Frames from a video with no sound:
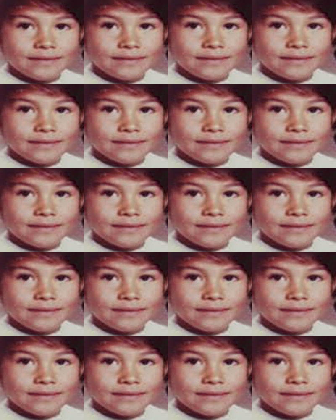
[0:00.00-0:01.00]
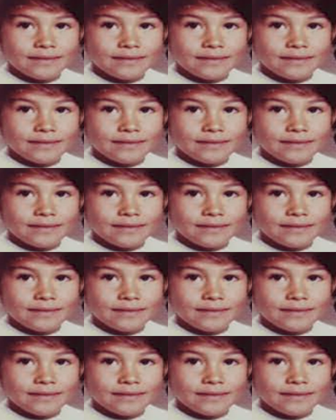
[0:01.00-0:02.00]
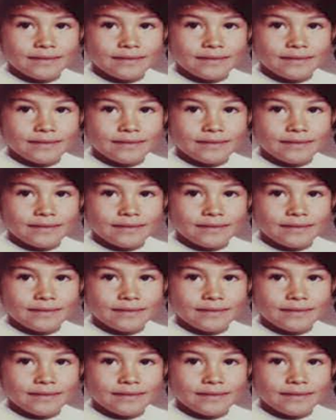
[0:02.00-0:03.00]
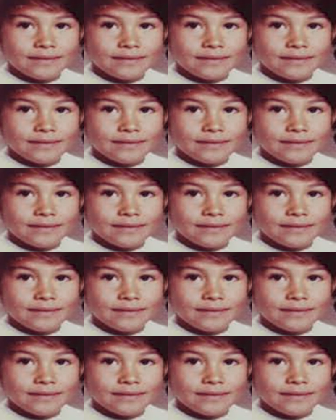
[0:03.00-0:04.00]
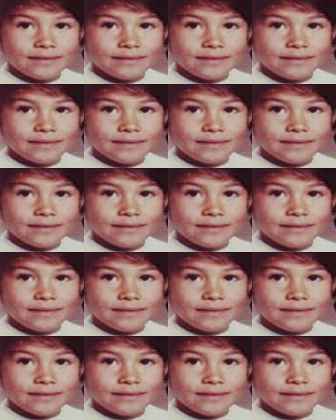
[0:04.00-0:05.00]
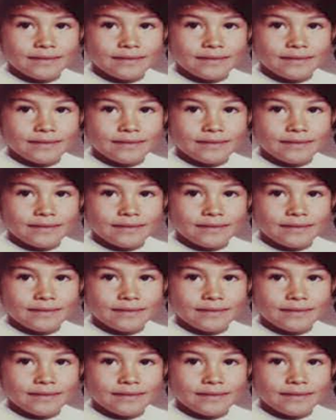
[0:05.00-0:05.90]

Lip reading: This is a still picture; no speech is visible.